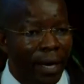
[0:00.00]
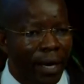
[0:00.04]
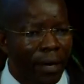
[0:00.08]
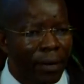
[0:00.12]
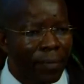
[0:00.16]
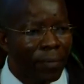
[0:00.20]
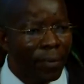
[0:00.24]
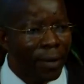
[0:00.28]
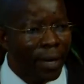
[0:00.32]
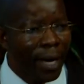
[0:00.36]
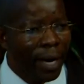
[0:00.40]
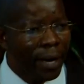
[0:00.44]

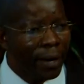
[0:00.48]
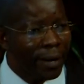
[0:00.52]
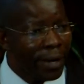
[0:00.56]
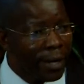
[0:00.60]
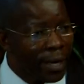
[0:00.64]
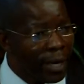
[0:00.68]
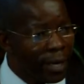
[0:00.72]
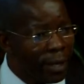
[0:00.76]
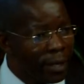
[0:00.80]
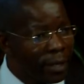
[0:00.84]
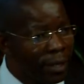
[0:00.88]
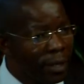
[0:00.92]
And we are
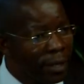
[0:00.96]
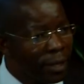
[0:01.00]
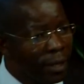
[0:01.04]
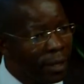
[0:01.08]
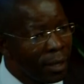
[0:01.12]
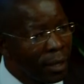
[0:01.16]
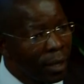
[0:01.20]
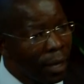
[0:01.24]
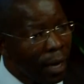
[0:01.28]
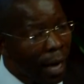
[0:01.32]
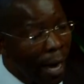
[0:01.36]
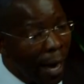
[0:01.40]
really
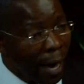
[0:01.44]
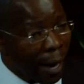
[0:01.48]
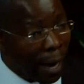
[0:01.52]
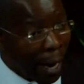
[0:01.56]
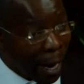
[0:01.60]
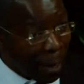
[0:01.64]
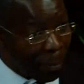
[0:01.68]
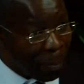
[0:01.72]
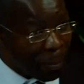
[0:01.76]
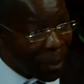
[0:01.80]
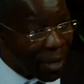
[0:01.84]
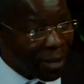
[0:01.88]

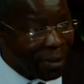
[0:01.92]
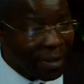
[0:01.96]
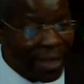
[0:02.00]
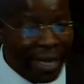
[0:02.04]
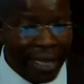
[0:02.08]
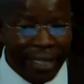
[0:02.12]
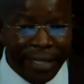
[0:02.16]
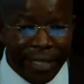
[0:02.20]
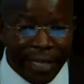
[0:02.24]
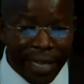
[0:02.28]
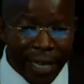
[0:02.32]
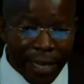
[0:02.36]
happy
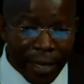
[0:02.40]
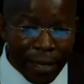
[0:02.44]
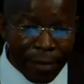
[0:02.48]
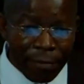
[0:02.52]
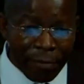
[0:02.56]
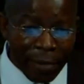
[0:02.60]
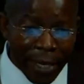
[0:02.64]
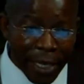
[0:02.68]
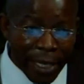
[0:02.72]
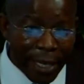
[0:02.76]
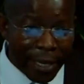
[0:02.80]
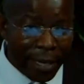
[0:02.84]
that
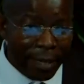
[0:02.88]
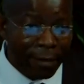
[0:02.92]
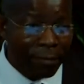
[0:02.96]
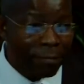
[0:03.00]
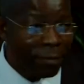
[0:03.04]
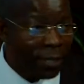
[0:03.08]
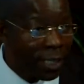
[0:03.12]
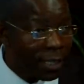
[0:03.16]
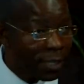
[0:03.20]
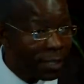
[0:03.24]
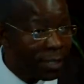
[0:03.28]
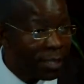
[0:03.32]
even in the
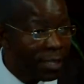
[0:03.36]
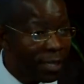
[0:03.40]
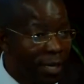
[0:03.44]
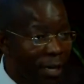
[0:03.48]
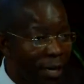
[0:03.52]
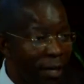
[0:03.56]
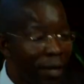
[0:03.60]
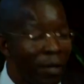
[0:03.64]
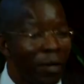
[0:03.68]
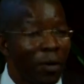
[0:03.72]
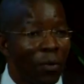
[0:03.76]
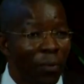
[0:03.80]
first
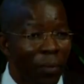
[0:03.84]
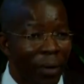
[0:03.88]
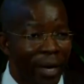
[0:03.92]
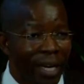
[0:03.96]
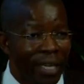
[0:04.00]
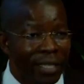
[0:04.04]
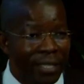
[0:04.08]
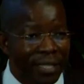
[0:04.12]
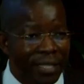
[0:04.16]
year, we are